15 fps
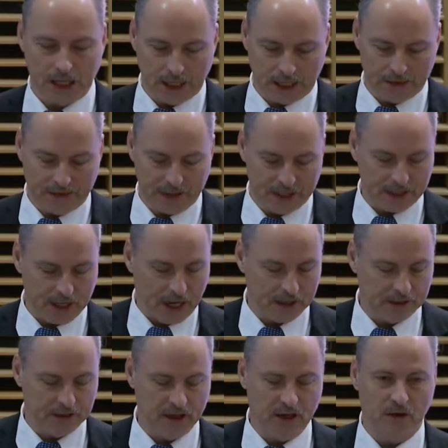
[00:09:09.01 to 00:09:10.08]
and that
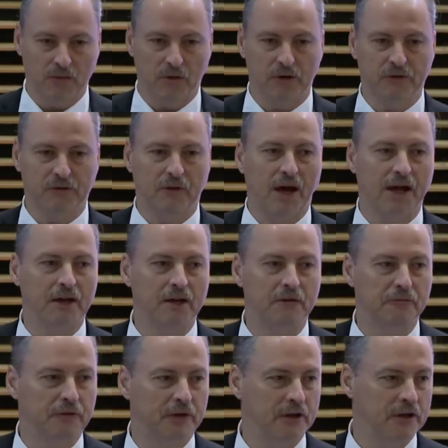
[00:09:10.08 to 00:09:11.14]
idea was finally
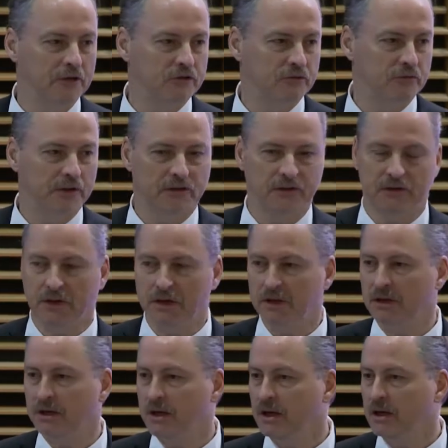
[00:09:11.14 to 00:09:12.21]
finished with
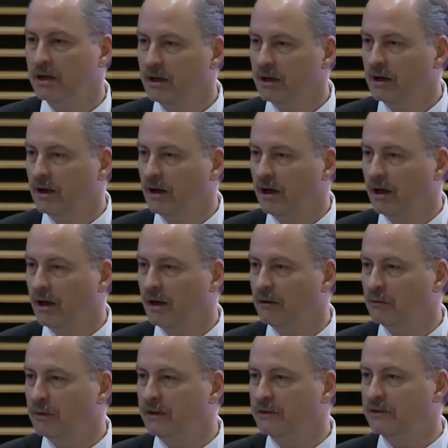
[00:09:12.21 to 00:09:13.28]
the
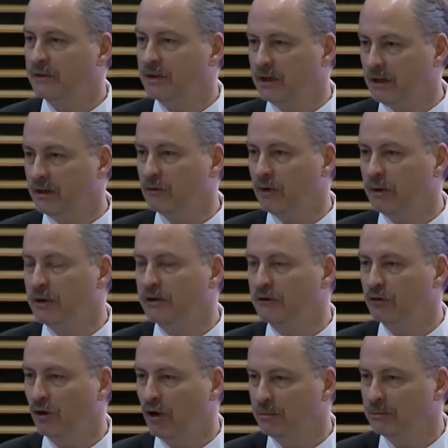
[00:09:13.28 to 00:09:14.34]

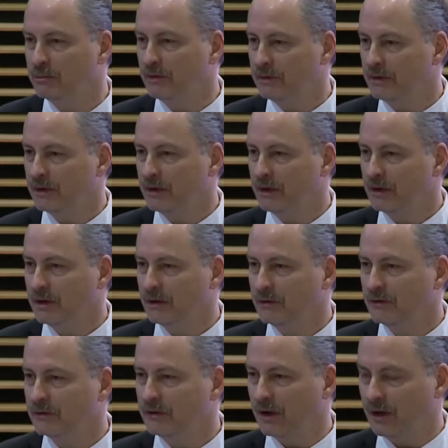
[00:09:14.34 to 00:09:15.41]

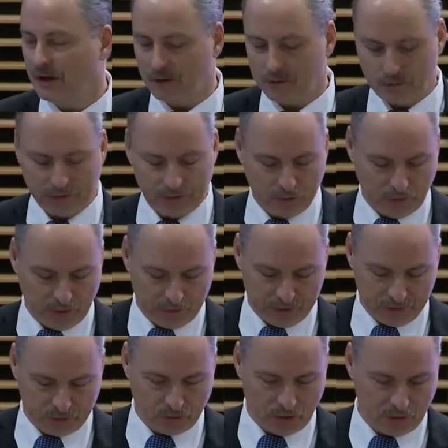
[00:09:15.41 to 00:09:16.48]

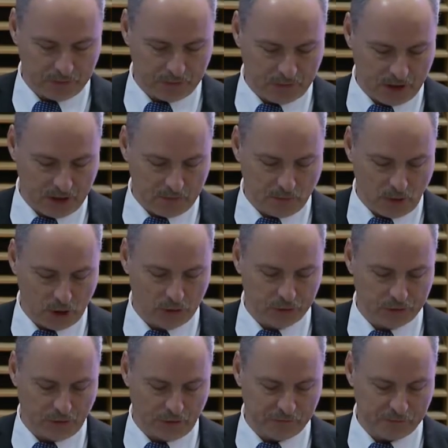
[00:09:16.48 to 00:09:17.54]

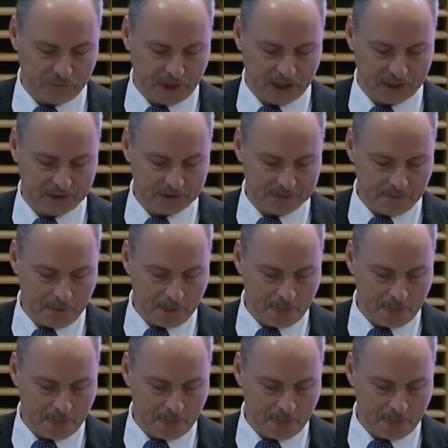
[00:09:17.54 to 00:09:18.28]
Ribbentrop-Molotov Pact